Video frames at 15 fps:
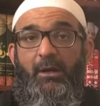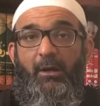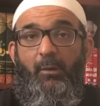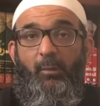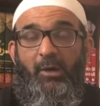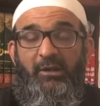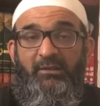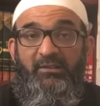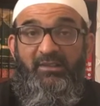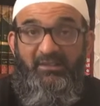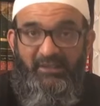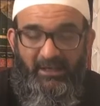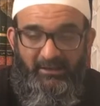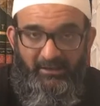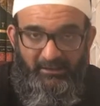once
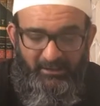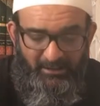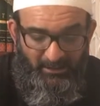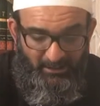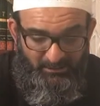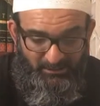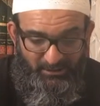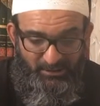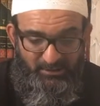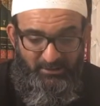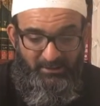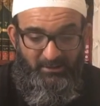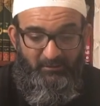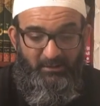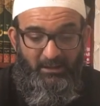said in a hadith
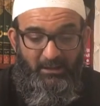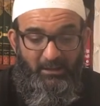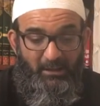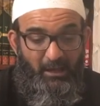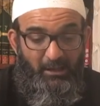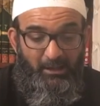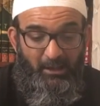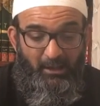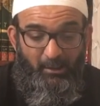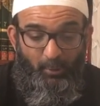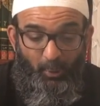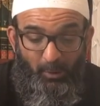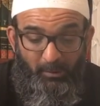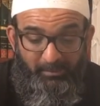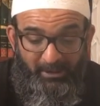sharif, "Ala
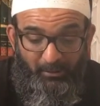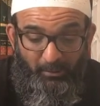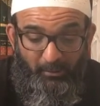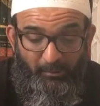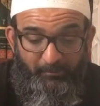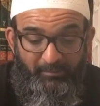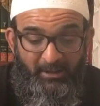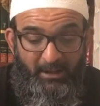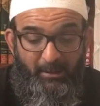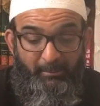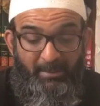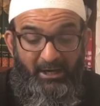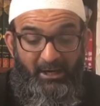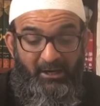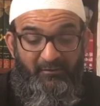ukhbirukum
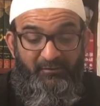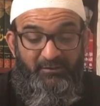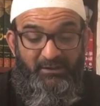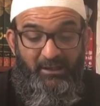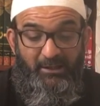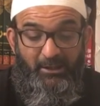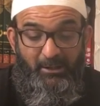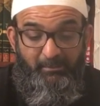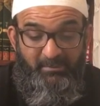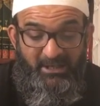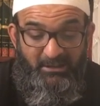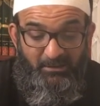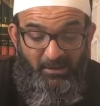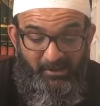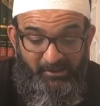bi-afdali
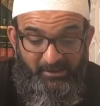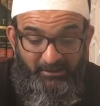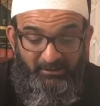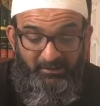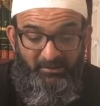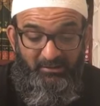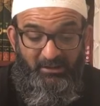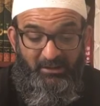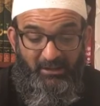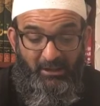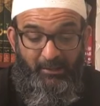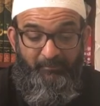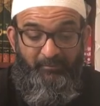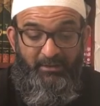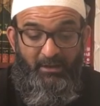min darajati
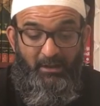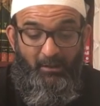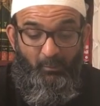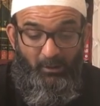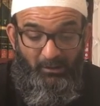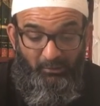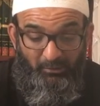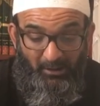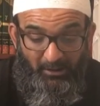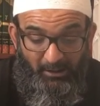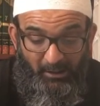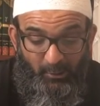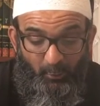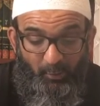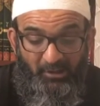siyam
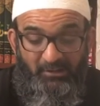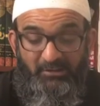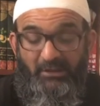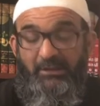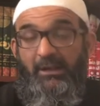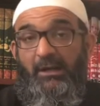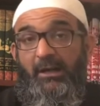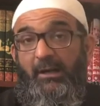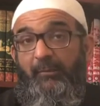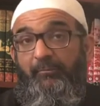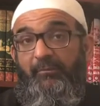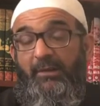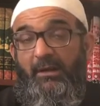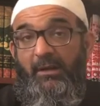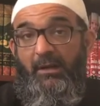was-salah was-sadaqah,"
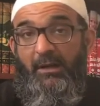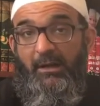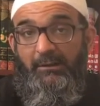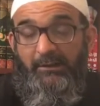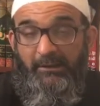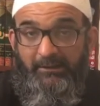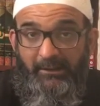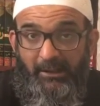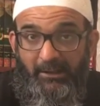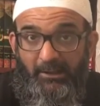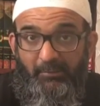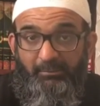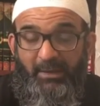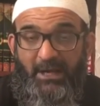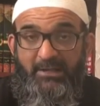that dear
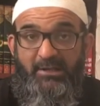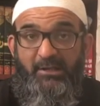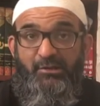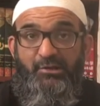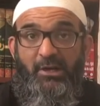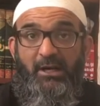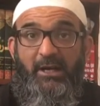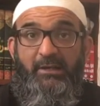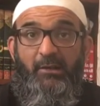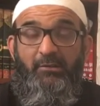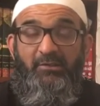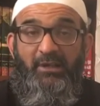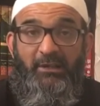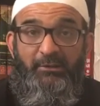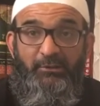companion, shall I not
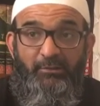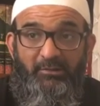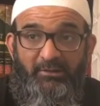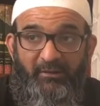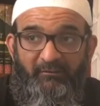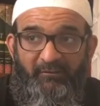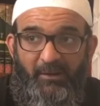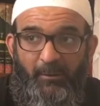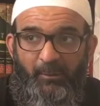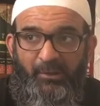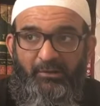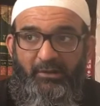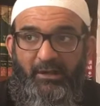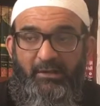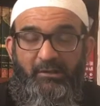tell you something
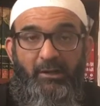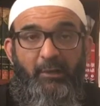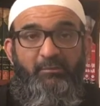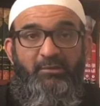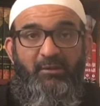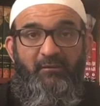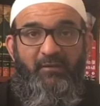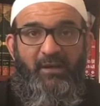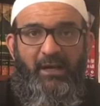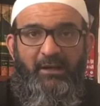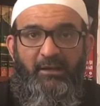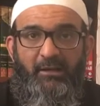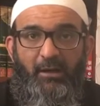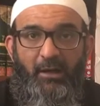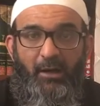which in terms of rank